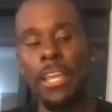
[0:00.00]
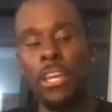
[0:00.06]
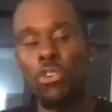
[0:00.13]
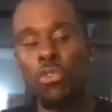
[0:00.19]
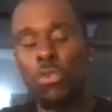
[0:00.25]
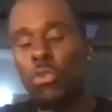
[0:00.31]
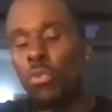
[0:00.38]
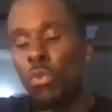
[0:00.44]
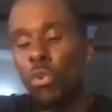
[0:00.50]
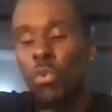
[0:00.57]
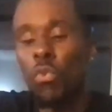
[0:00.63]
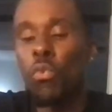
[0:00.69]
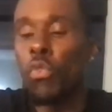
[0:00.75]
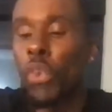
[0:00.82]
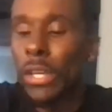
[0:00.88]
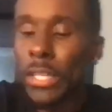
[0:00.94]

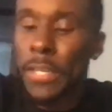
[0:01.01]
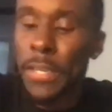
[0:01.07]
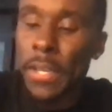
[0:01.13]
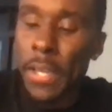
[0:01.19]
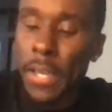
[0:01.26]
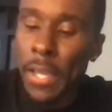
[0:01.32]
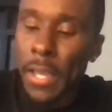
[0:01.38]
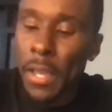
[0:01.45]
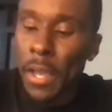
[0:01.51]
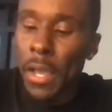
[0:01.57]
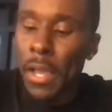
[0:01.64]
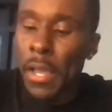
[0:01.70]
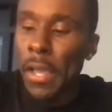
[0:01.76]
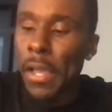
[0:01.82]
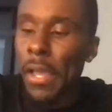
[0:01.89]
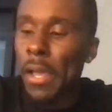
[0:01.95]
who really,
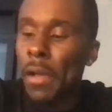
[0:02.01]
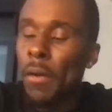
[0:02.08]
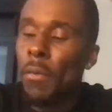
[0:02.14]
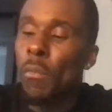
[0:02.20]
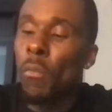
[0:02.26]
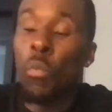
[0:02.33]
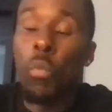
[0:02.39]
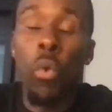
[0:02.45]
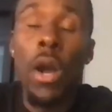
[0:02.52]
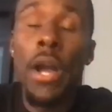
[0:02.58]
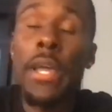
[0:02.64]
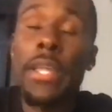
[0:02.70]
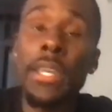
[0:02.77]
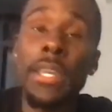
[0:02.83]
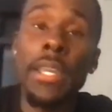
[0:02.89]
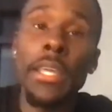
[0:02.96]

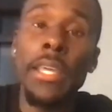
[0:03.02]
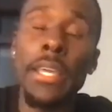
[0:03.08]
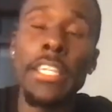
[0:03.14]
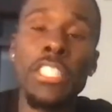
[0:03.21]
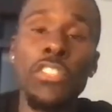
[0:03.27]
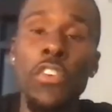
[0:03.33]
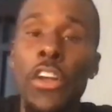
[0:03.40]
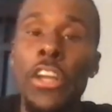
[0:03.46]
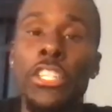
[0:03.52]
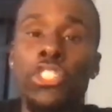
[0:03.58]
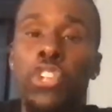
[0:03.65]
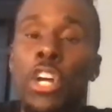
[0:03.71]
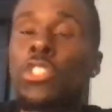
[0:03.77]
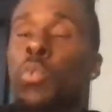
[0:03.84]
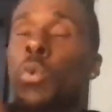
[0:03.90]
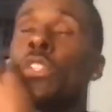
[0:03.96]
one, is very
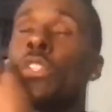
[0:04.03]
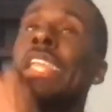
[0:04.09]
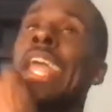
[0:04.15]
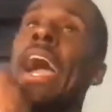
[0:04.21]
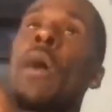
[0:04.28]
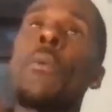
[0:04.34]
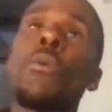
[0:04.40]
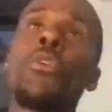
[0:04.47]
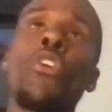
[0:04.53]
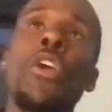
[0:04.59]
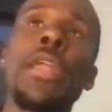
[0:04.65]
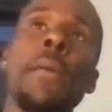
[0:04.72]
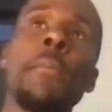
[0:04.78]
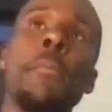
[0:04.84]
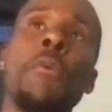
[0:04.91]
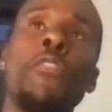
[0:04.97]
trustworthy. Now,
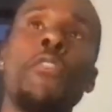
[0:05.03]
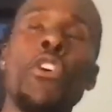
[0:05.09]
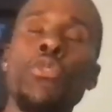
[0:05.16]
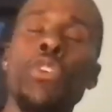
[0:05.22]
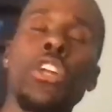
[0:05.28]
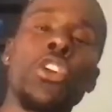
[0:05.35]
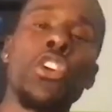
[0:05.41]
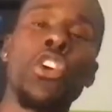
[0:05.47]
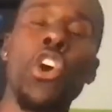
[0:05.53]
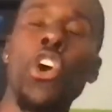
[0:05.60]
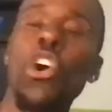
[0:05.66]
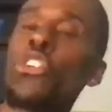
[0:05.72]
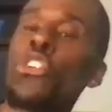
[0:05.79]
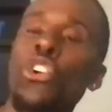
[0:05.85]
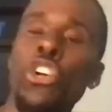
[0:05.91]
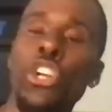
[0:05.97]
granted, before you get on the call,
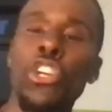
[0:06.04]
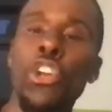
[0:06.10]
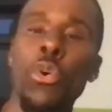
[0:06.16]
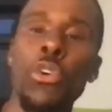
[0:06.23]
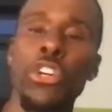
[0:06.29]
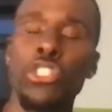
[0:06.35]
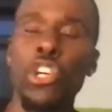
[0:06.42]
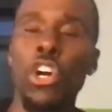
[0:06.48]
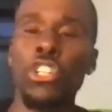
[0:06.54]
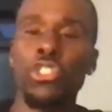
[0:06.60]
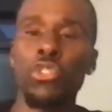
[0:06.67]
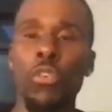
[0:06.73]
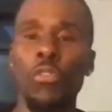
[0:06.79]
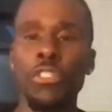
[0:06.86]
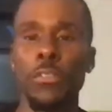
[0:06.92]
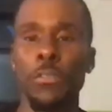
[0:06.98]
you're going to know who you're talking to.
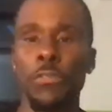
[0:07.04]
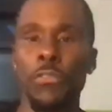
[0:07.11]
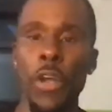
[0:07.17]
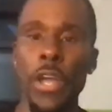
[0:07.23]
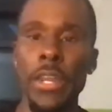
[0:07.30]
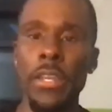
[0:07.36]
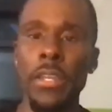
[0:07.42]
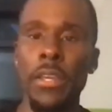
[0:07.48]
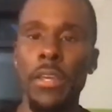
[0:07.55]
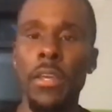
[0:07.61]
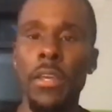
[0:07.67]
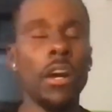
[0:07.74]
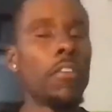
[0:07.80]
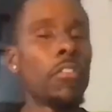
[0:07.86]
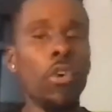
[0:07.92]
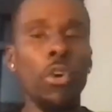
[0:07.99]
If it's a friend,
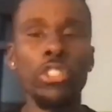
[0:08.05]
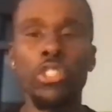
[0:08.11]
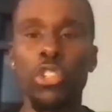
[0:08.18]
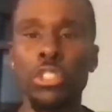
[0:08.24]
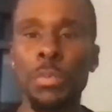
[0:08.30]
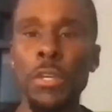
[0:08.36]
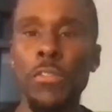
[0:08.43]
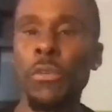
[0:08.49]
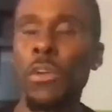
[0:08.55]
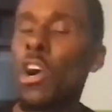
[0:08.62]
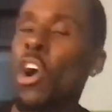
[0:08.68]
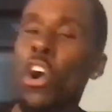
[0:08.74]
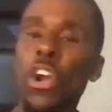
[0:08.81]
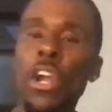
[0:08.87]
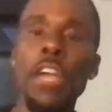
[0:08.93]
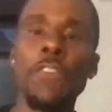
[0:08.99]
of course, you're going to speak from the
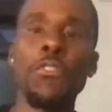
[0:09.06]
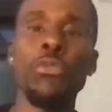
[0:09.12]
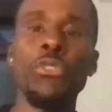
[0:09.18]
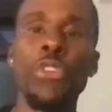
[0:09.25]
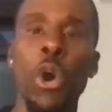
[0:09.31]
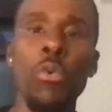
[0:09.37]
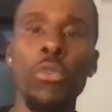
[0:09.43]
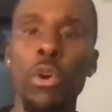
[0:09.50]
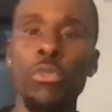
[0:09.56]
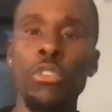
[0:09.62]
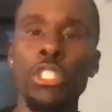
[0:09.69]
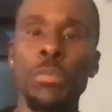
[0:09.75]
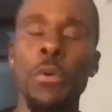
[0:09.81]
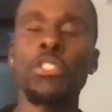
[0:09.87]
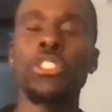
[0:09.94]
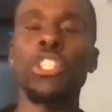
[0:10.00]
heart. If you don't know this
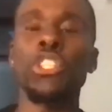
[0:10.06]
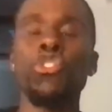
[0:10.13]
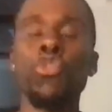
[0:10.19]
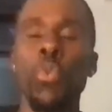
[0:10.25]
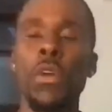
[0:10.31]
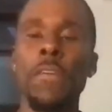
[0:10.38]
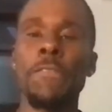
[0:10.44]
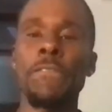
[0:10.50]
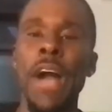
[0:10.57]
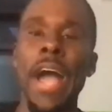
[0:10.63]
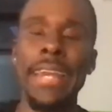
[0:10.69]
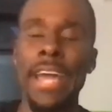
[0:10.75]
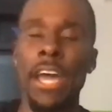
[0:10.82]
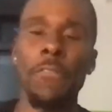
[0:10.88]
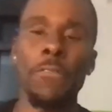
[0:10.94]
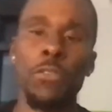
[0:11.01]
person, you want to find
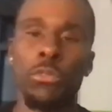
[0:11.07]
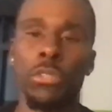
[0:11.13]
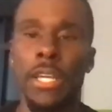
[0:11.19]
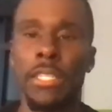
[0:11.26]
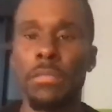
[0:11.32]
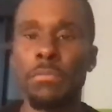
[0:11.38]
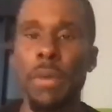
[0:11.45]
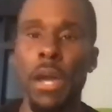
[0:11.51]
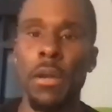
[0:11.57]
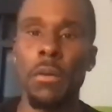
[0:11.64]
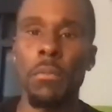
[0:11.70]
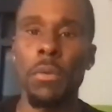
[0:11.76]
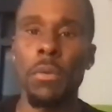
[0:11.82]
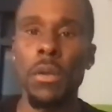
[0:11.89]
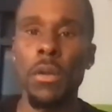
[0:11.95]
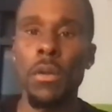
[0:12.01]
out a few things about them,
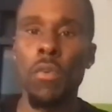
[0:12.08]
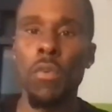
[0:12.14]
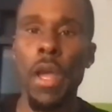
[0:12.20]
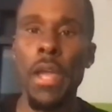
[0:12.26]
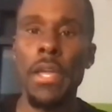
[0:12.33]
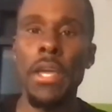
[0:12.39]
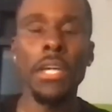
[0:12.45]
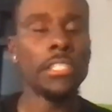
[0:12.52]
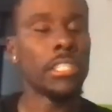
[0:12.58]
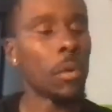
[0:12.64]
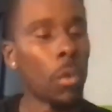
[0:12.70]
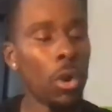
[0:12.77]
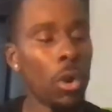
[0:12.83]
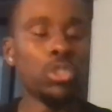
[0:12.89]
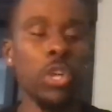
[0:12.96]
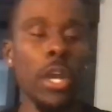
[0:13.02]
right?
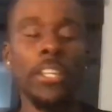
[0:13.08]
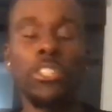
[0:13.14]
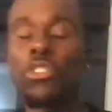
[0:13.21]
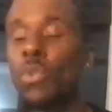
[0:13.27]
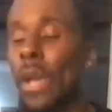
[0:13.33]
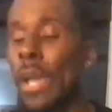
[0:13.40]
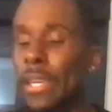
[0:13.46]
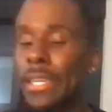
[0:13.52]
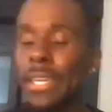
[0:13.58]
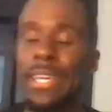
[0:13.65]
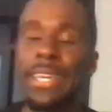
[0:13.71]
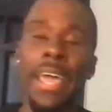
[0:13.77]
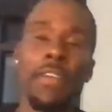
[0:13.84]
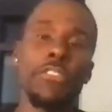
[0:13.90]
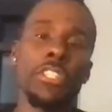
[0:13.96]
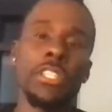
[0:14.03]
Someone who's trying to do any and
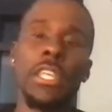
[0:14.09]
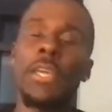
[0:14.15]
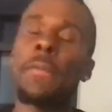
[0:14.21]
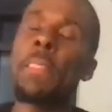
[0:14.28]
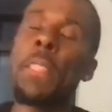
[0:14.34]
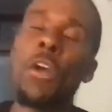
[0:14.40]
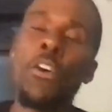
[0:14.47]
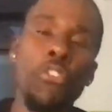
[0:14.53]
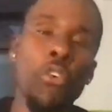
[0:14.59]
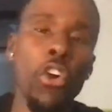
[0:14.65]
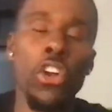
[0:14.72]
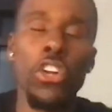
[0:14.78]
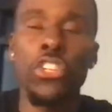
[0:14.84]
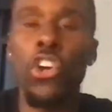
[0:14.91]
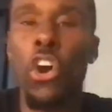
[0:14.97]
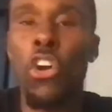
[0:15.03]
everything for her
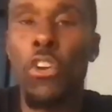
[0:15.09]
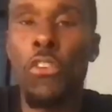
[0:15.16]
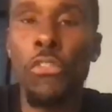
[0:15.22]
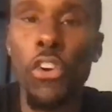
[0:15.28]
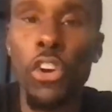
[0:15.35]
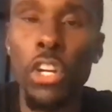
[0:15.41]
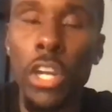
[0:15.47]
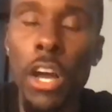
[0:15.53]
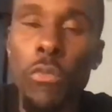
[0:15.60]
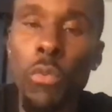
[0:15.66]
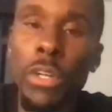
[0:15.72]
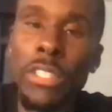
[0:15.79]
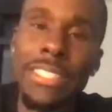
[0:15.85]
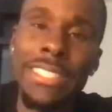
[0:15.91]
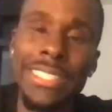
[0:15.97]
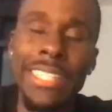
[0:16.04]
daughter, for her loved one.
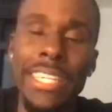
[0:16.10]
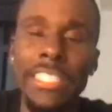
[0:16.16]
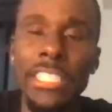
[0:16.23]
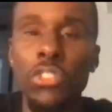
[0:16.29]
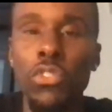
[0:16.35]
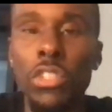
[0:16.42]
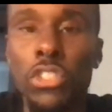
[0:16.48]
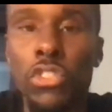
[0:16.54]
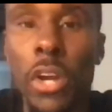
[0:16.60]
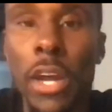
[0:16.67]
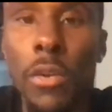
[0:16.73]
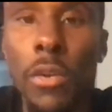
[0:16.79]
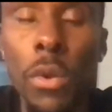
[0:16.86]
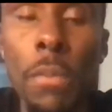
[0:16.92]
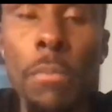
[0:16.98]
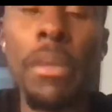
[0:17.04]
She says she's really trying to
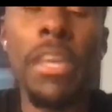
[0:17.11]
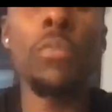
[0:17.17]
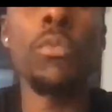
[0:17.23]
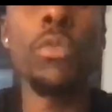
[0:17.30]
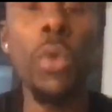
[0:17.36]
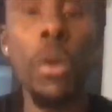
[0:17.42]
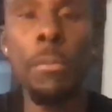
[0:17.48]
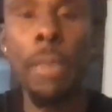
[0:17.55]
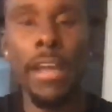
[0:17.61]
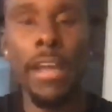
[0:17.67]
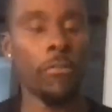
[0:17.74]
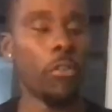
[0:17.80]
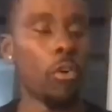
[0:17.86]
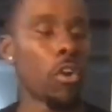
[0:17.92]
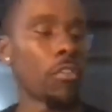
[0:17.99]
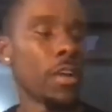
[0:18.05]
win big. We went back and
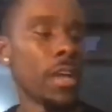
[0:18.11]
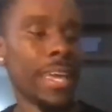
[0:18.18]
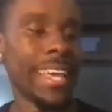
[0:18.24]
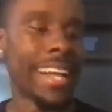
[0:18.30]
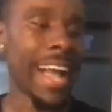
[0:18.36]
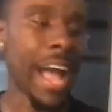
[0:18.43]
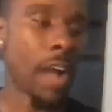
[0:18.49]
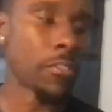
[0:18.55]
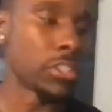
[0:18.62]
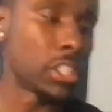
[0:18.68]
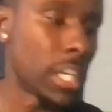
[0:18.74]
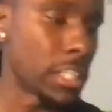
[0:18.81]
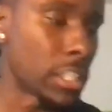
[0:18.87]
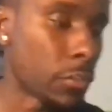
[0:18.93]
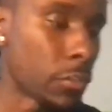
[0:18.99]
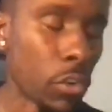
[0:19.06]
forth in
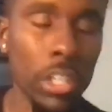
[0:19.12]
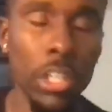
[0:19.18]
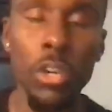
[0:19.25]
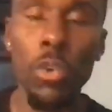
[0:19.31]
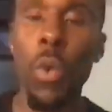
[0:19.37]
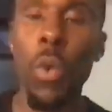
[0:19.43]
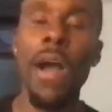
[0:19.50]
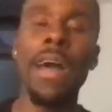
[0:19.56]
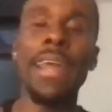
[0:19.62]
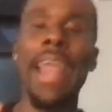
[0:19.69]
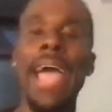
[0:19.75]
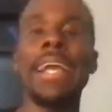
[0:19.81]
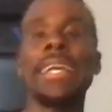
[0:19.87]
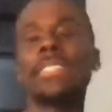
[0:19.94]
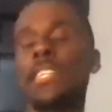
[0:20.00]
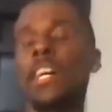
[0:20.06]
conversation for a little while, and I
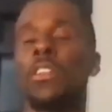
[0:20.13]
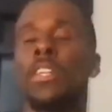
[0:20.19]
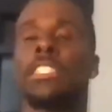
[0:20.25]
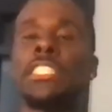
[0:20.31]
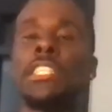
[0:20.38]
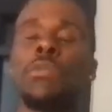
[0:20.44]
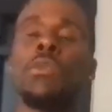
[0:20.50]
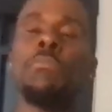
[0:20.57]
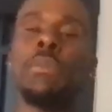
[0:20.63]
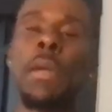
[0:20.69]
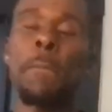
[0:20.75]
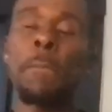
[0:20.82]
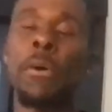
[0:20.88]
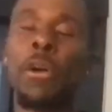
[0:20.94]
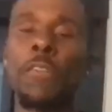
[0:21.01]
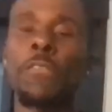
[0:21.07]
could tell that she would be a
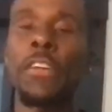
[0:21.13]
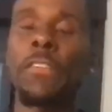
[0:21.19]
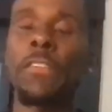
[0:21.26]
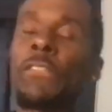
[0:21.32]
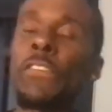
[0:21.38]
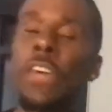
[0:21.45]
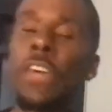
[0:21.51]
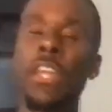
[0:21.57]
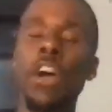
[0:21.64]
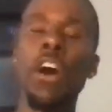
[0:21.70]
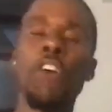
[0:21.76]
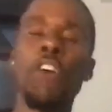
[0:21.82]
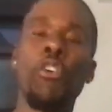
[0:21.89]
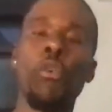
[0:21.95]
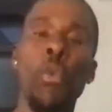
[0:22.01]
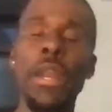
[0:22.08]
perfect fit
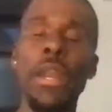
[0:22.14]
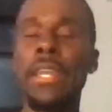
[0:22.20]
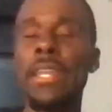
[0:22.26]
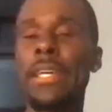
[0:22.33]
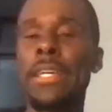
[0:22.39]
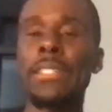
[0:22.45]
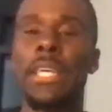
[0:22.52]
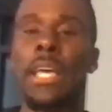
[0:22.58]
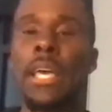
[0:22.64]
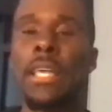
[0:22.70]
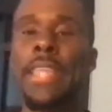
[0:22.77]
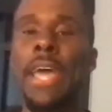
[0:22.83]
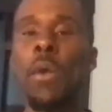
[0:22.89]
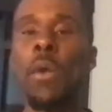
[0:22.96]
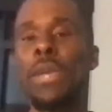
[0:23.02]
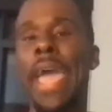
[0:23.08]
for what it is
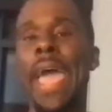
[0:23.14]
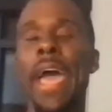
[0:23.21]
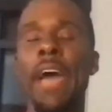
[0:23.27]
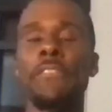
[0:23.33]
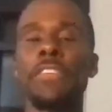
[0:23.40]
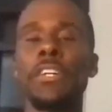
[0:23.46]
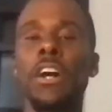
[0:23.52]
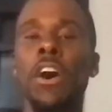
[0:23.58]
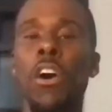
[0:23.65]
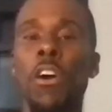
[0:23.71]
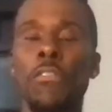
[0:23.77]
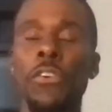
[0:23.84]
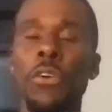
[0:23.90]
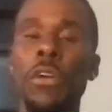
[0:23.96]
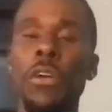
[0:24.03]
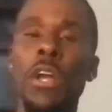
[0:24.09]
that we have to
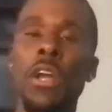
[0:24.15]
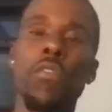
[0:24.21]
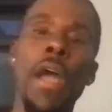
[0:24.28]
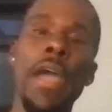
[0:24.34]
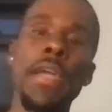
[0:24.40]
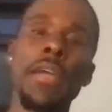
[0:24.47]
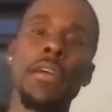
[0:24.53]
offer, right?